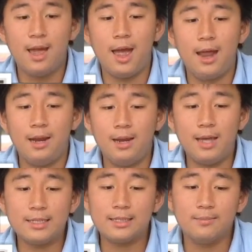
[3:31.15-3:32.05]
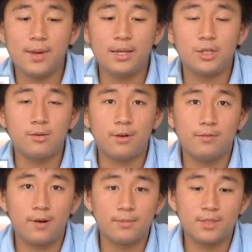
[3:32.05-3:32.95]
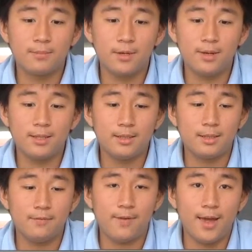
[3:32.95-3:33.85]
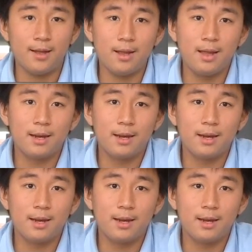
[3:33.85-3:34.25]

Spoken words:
and unless major reforms are put into effect,